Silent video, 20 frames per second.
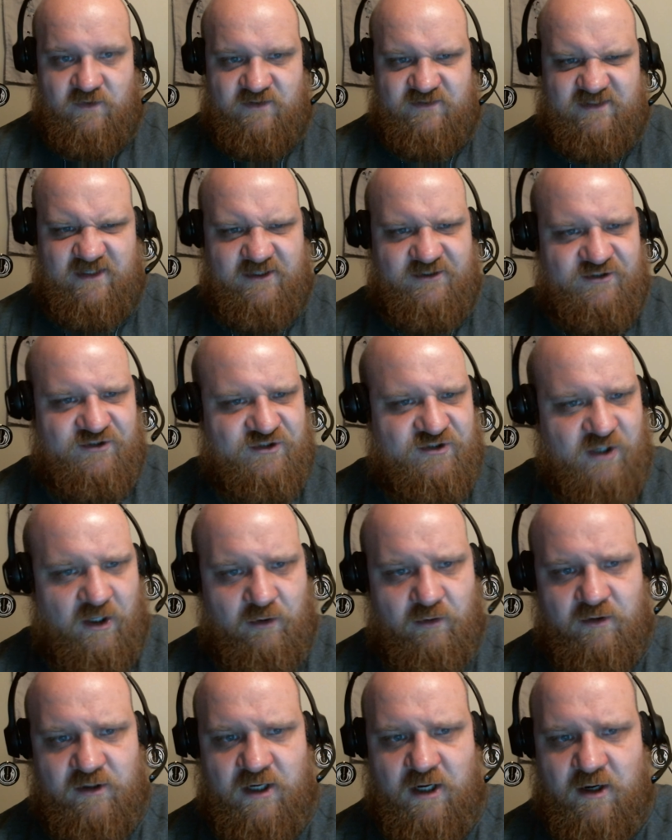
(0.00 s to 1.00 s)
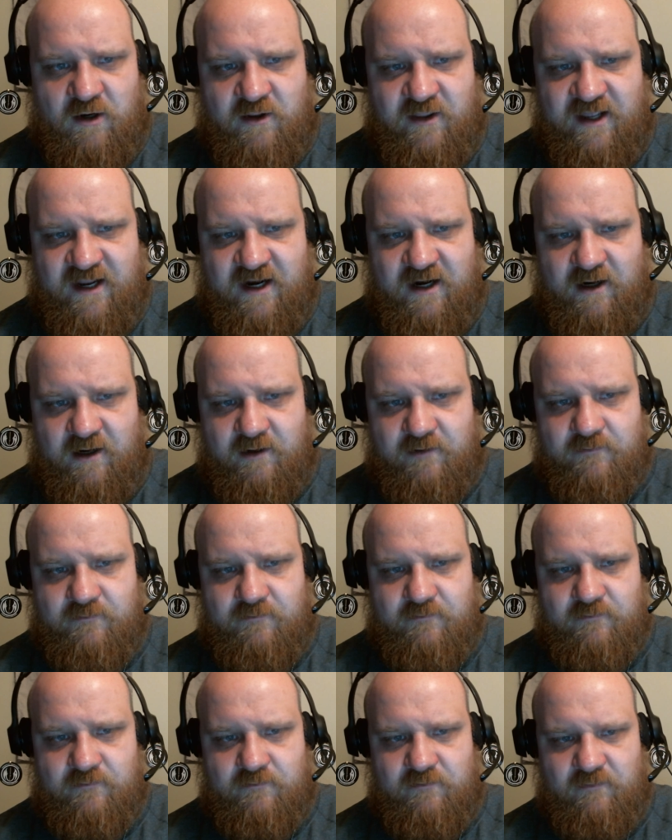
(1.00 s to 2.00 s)
So don't go there.
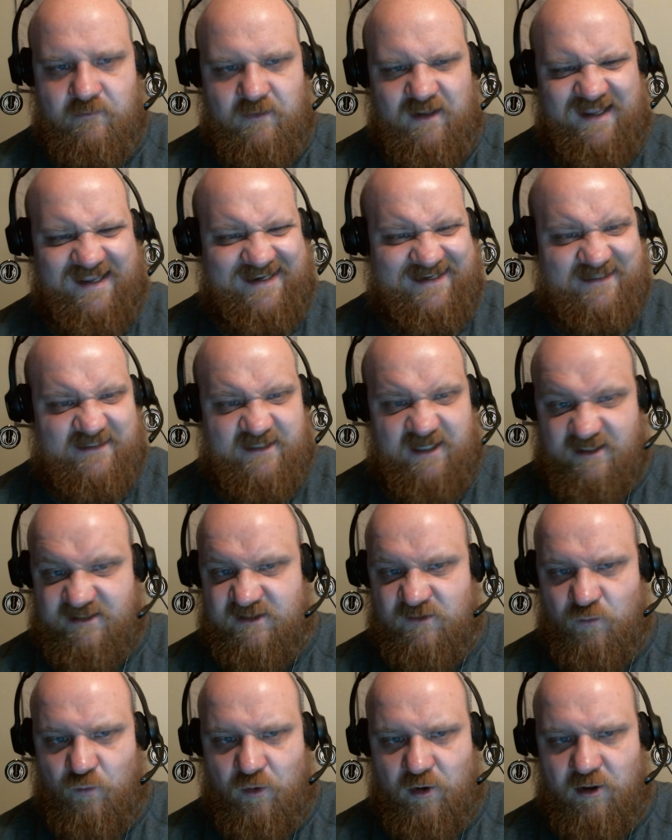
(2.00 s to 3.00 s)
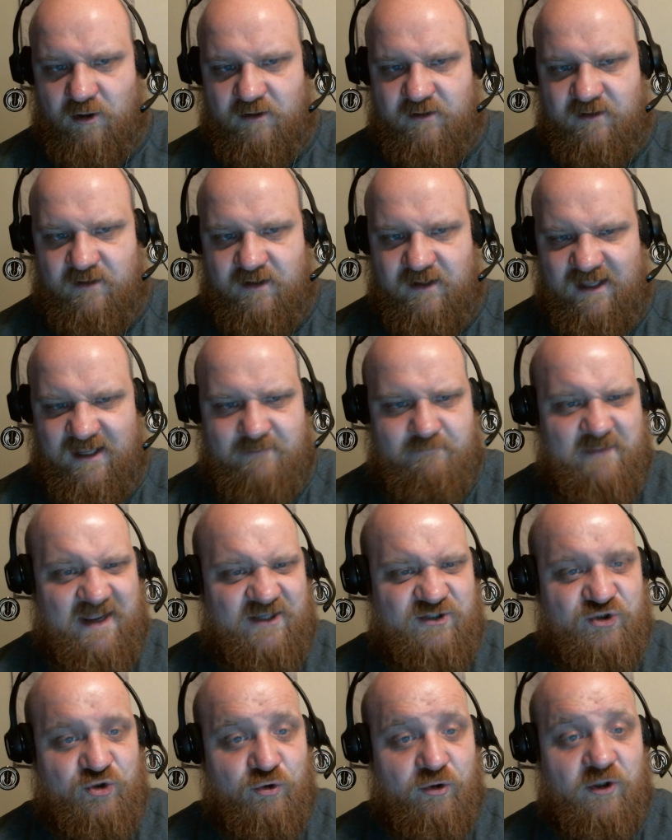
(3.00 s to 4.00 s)
It doesn't work. It
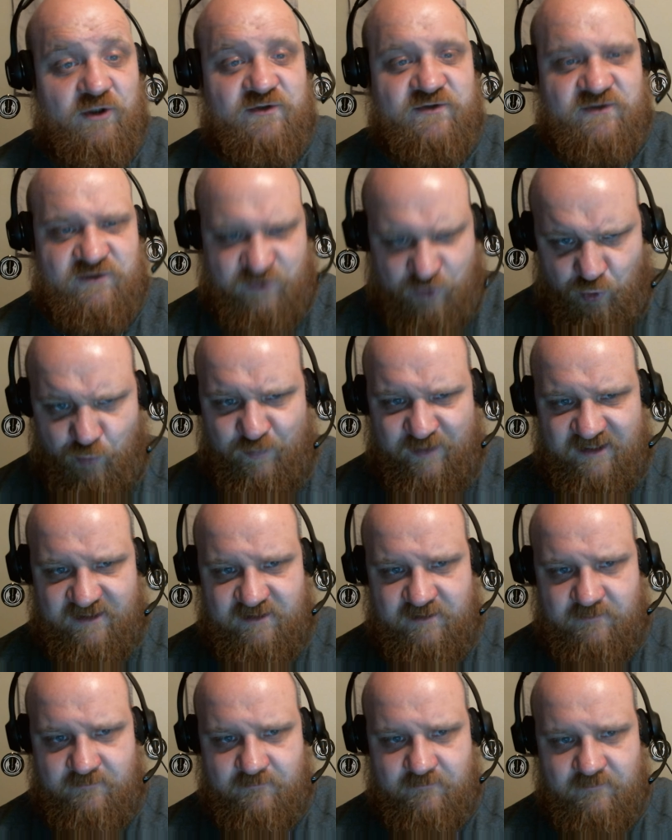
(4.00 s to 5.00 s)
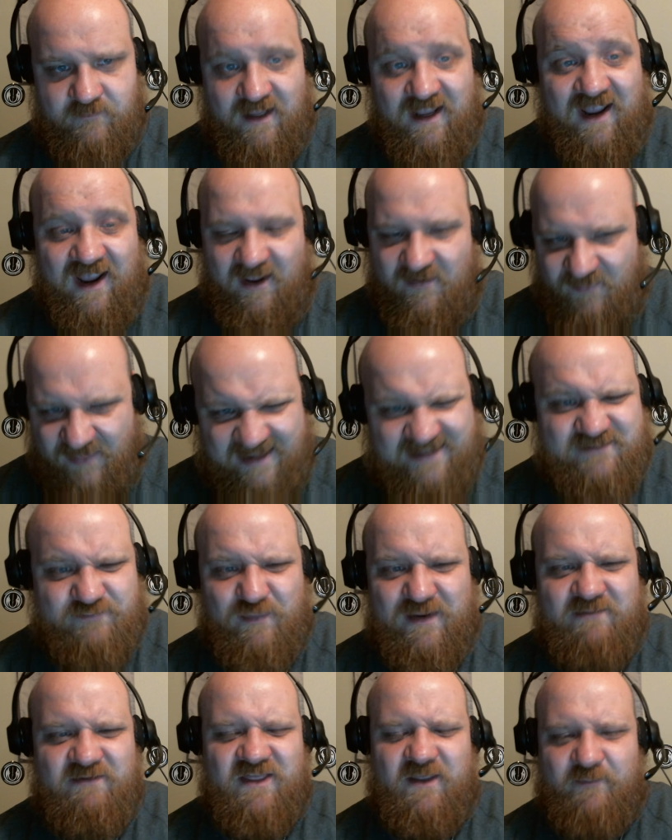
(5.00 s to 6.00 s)
makes you look stupid. And that's
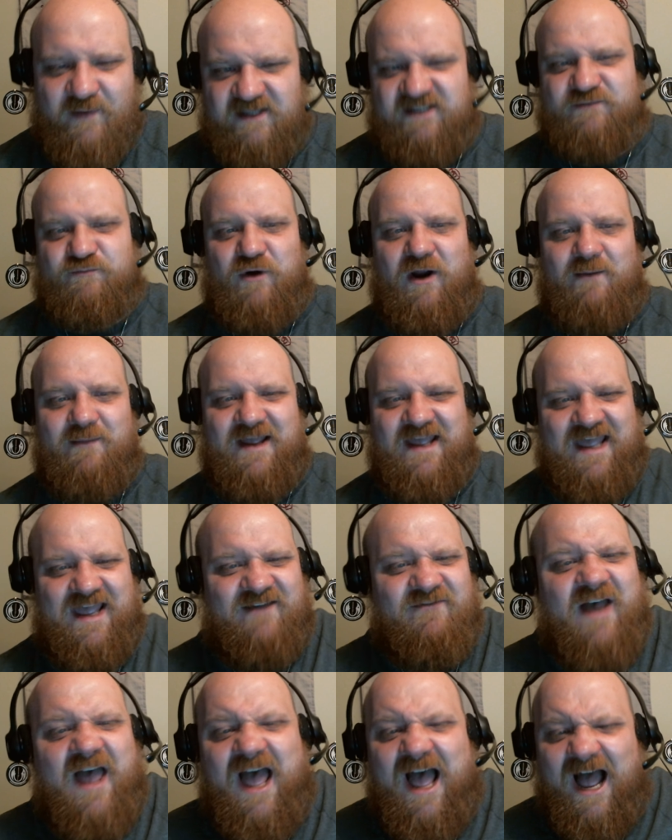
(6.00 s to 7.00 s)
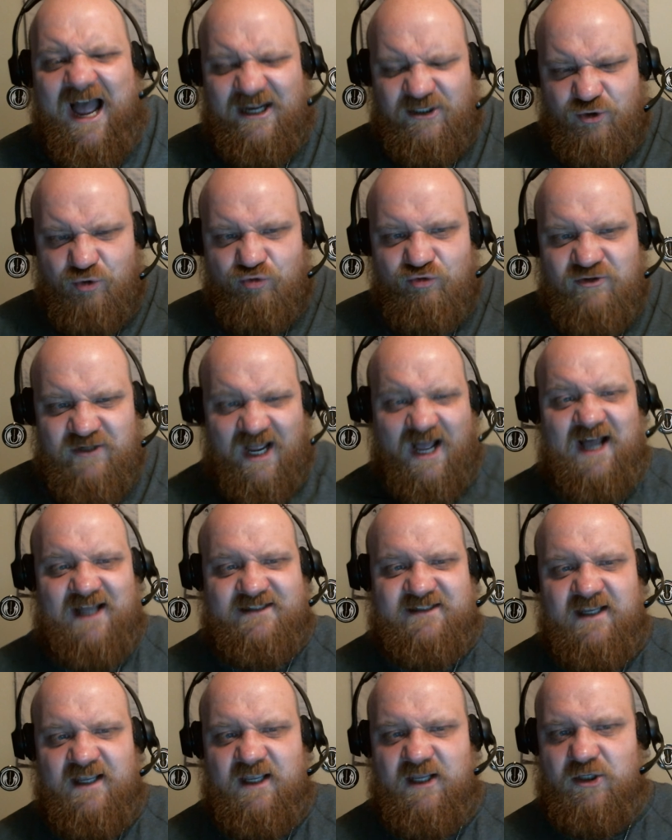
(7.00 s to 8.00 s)
maybe the biggest problem I have. I do
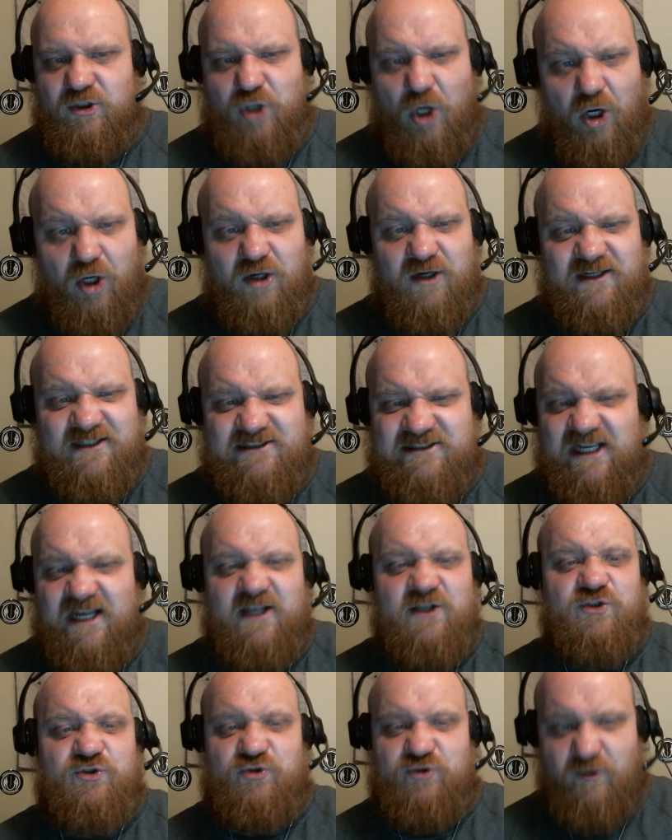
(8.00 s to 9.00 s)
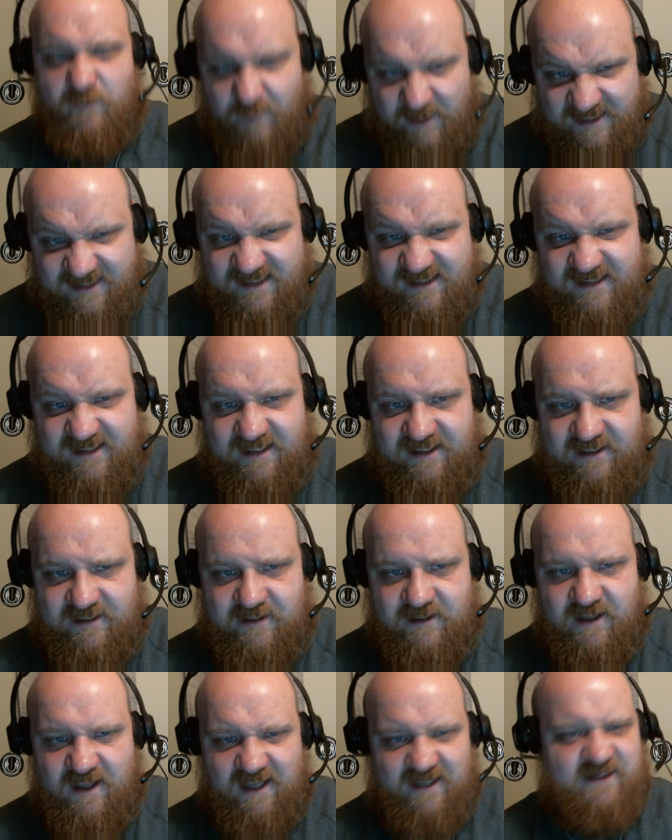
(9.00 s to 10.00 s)
not encourage
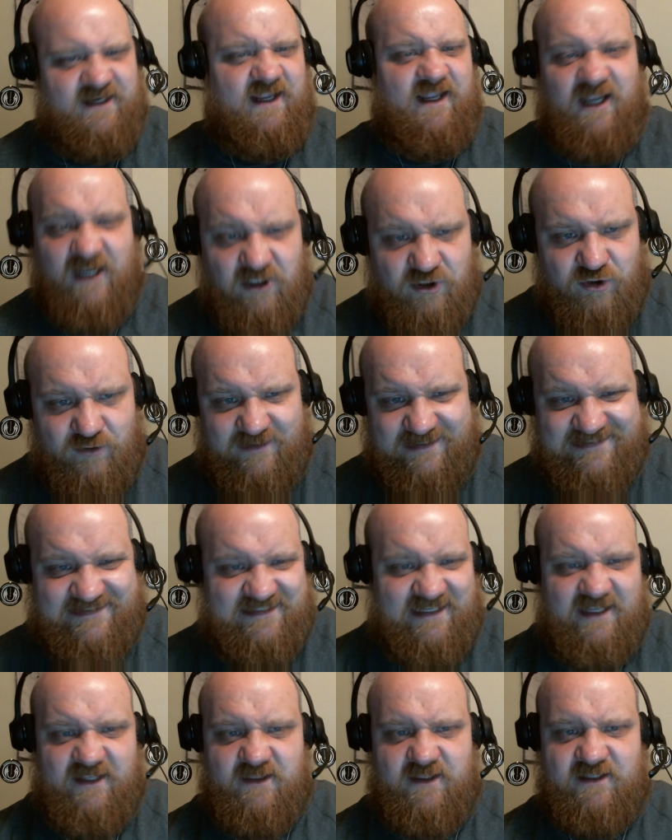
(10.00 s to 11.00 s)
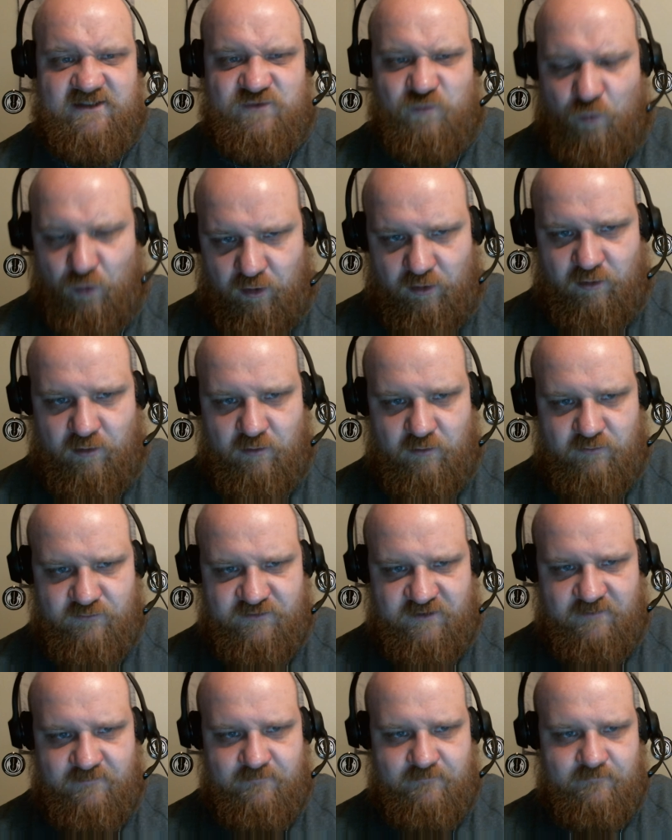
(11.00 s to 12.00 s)
stupidity and ignorance in this
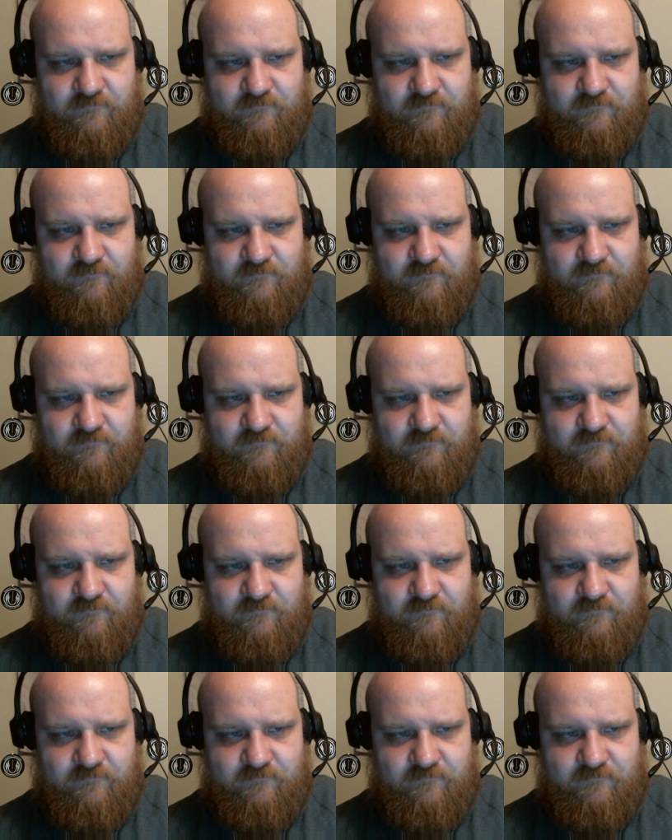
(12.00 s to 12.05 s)
world.